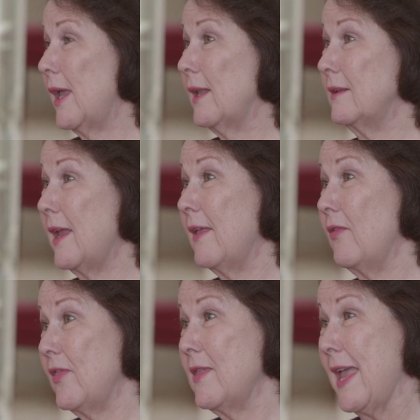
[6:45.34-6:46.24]

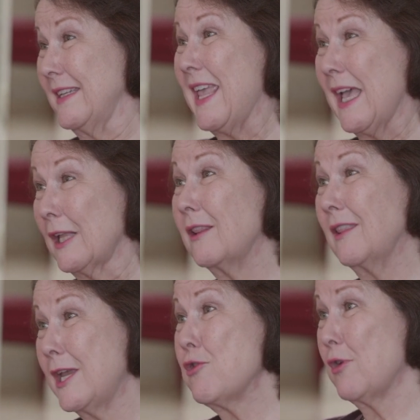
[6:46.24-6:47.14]
and get
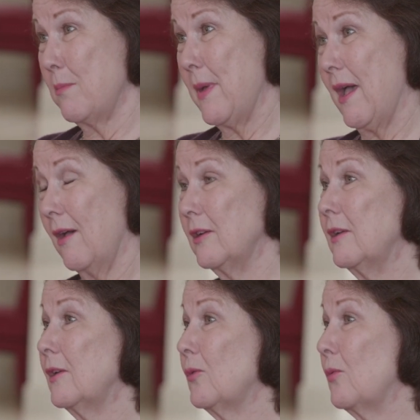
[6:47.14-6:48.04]
clear about
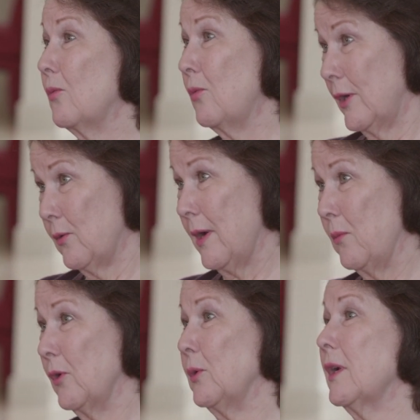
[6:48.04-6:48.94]
what do I
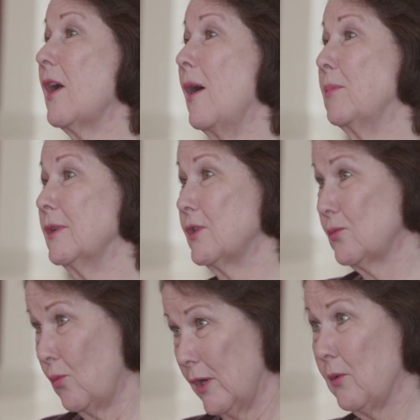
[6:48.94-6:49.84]
want to
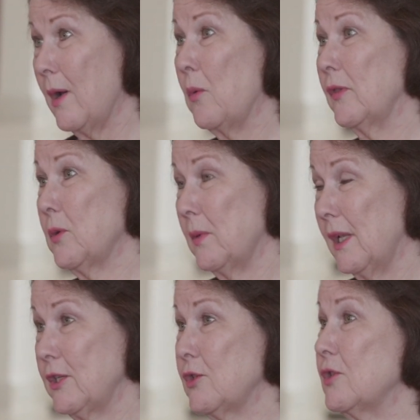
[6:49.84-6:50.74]
accomplish? What do I want the
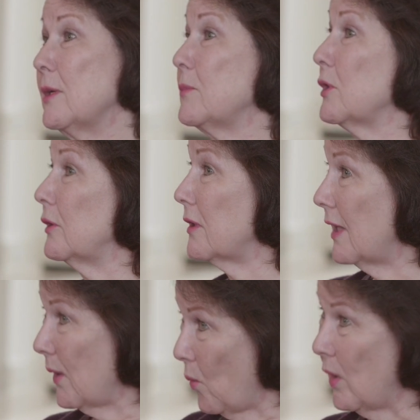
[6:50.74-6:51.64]
relationship to look
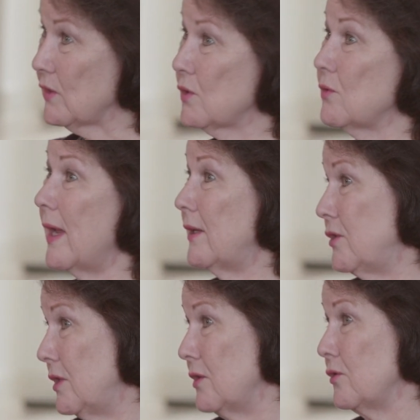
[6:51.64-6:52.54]
like? What
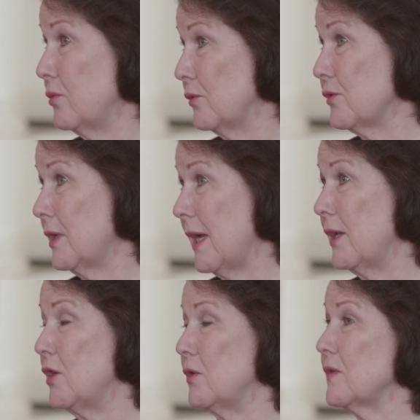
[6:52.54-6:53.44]
strategy and tools should I
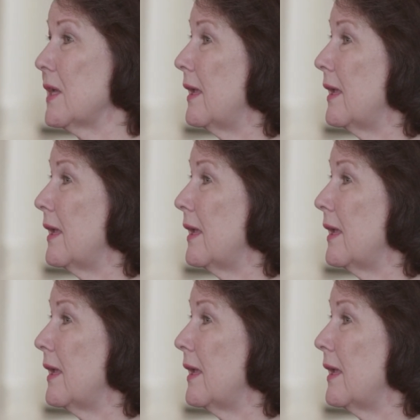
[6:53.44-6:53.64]
use?